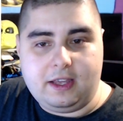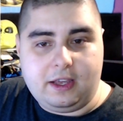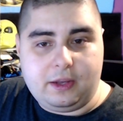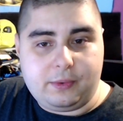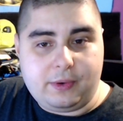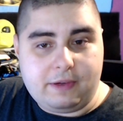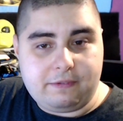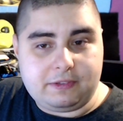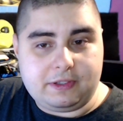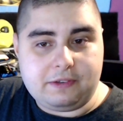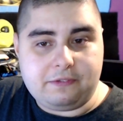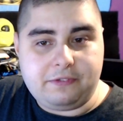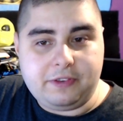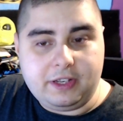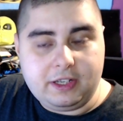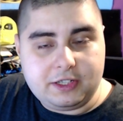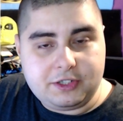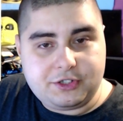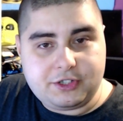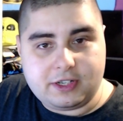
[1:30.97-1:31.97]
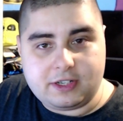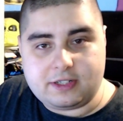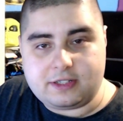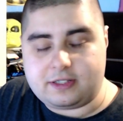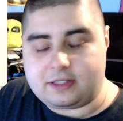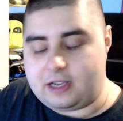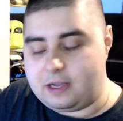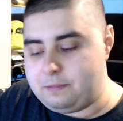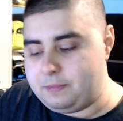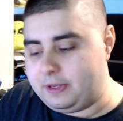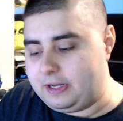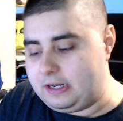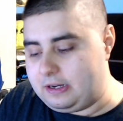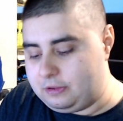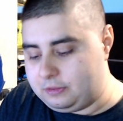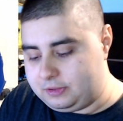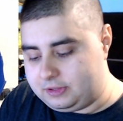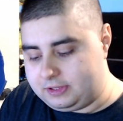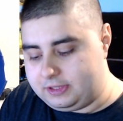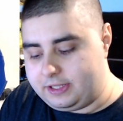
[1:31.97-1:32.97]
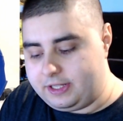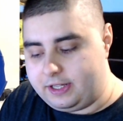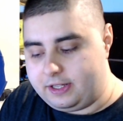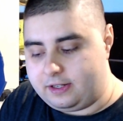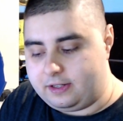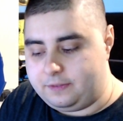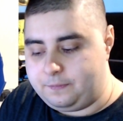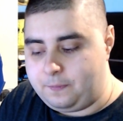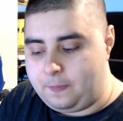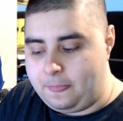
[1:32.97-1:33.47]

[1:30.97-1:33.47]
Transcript: We have the villagers coming out there.